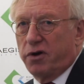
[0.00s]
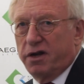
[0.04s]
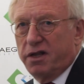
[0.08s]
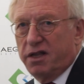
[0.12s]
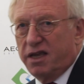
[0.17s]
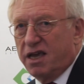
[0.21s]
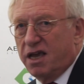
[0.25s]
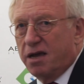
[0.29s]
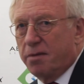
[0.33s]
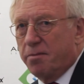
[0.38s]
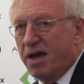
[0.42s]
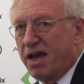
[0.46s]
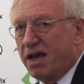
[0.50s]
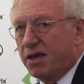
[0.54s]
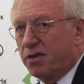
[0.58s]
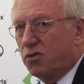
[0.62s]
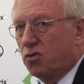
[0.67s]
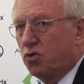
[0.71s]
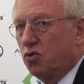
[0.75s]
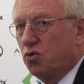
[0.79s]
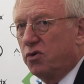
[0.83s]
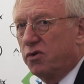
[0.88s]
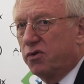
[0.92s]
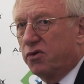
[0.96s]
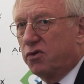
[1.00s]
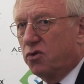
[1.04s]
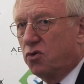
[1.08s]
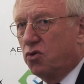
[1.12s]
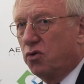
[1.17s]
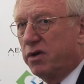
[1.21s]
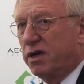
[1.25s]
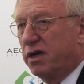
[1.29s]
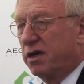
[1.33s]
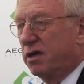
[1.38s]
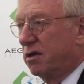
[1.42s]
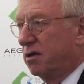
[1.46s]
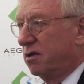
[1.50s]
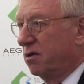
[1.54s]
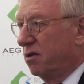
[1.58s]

an EMS who is doing